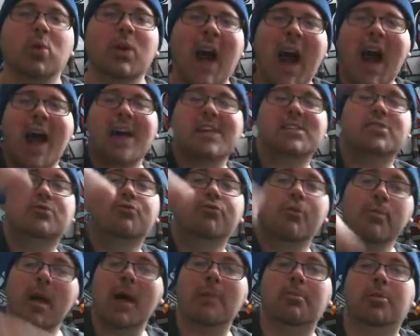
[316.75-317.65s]
guys,
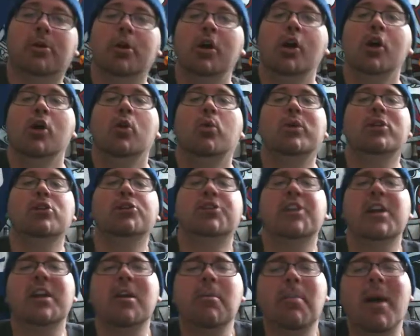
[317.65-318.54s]
remember, when you
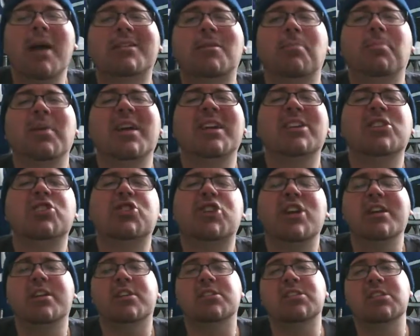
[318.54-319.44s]
think about the biggest
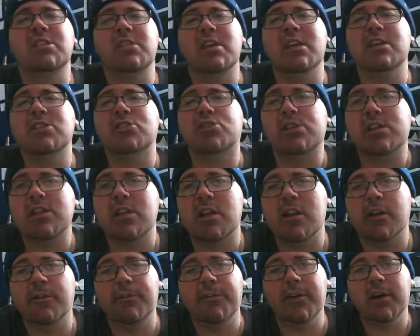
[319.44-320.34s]
cheaters in the history of
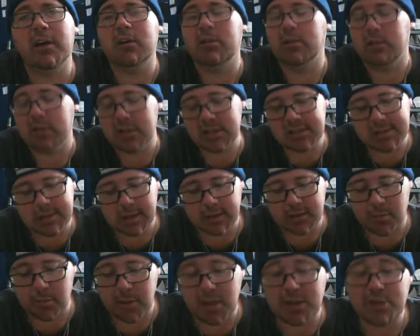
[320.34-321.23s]
the NFL, it's not
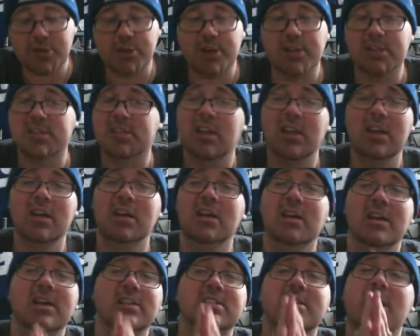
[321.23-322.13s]
the Patriots.
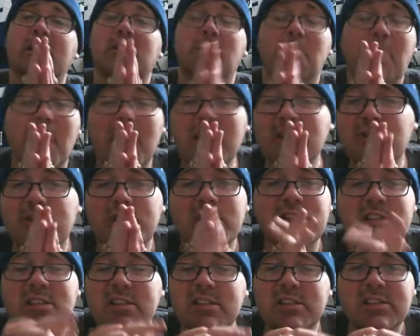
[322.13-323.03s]
It's not the
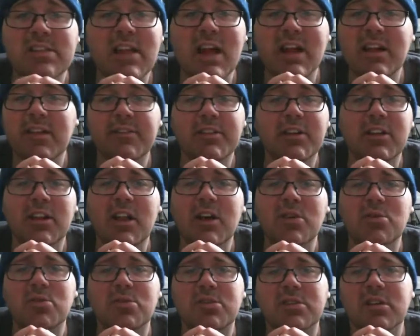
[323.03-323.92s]
Patriots, and it's not even
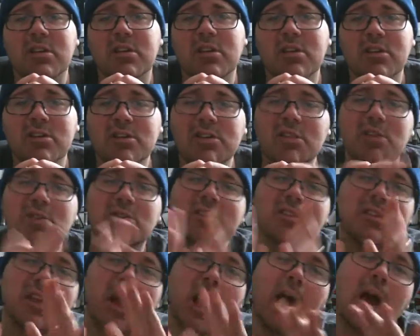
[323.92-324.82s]
close. So
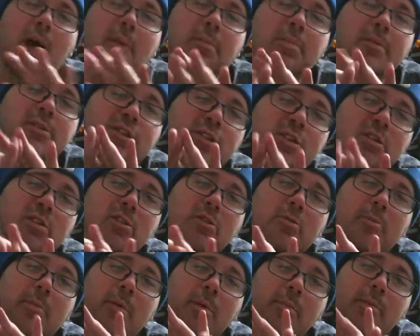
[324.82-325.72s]
stop. Chill.
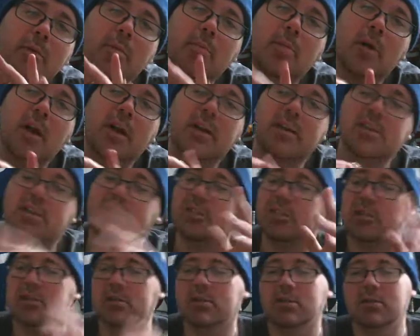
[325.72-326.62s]
Pump your brakes.
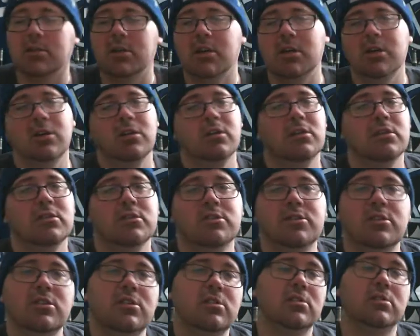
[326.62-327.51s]
Chill.
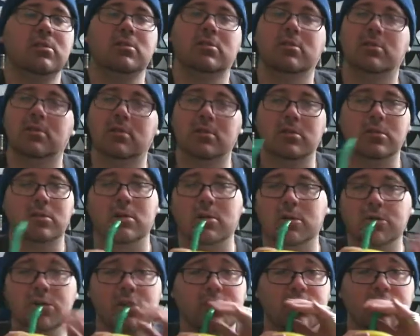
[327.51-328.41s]
Chill.
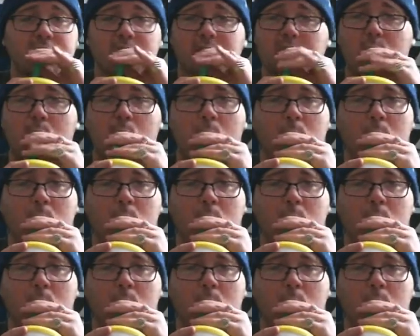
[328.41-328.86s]
Just chill.